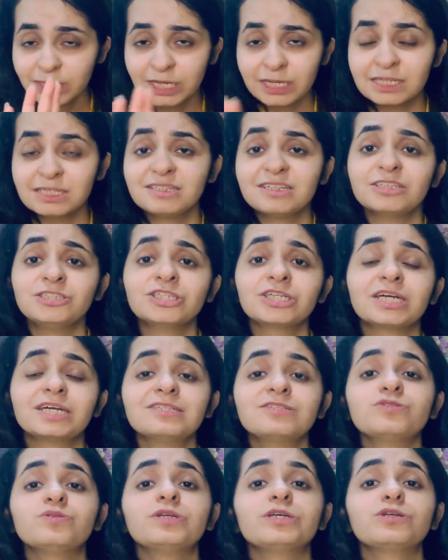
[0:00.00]
In such a
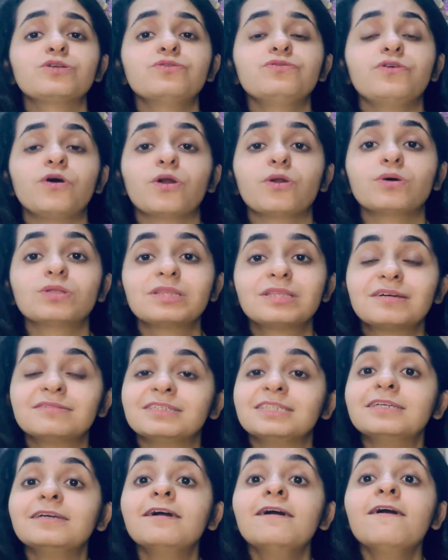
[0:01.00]
case, you need to follow
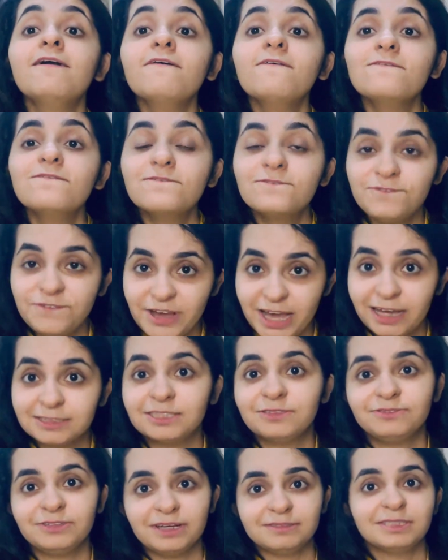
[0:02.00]
three
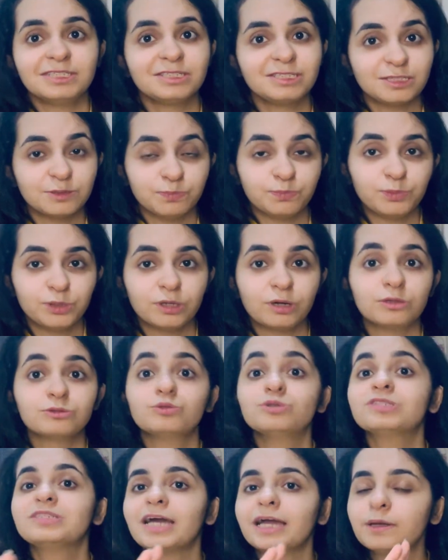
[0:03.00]
very, very simple
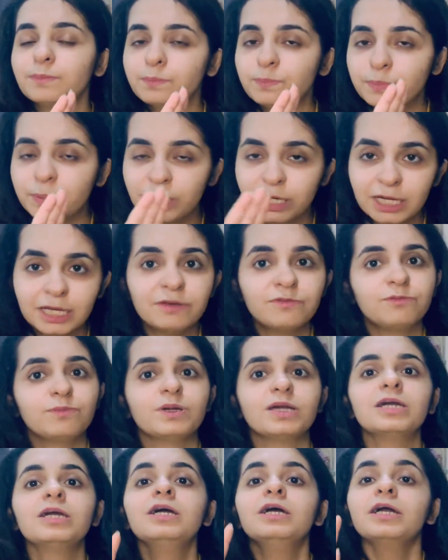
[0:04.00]
rules, and believe
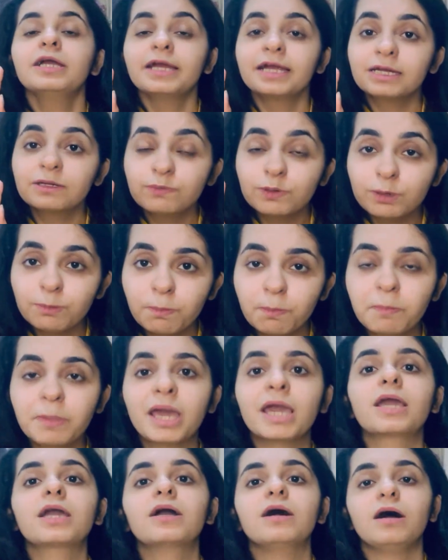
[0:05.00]
me, it will
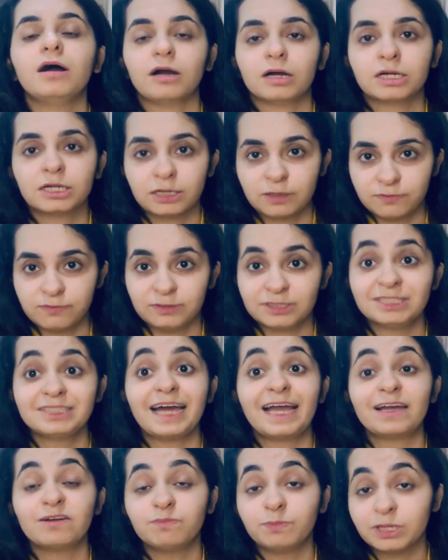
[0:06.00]
make a difference.
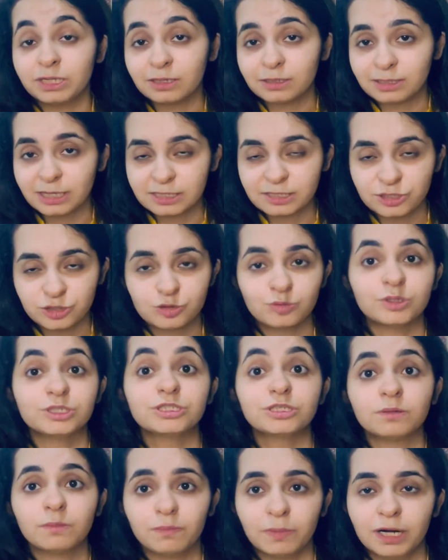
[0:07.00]
I have been in that
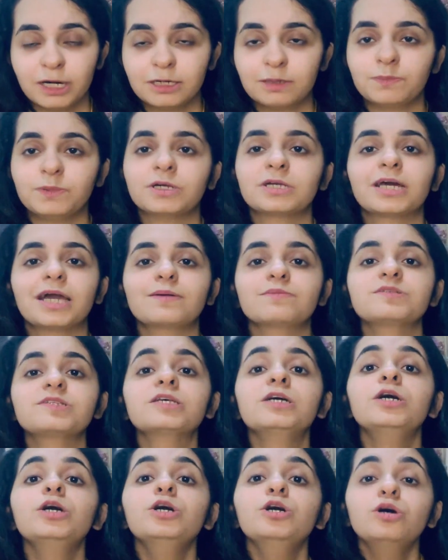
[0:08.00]
situation multiple times.
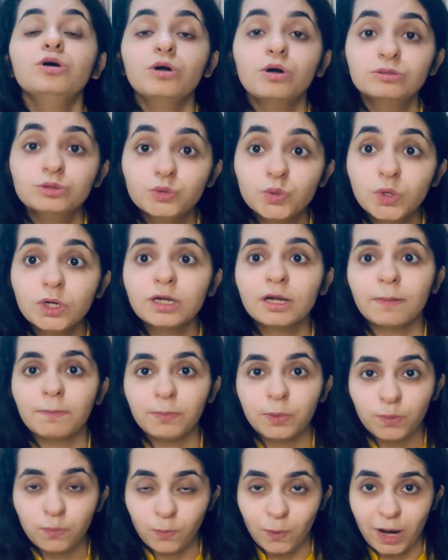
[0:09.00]
Rule
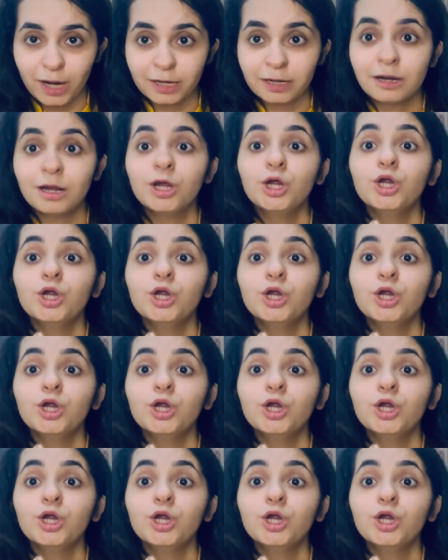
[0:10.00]
number one: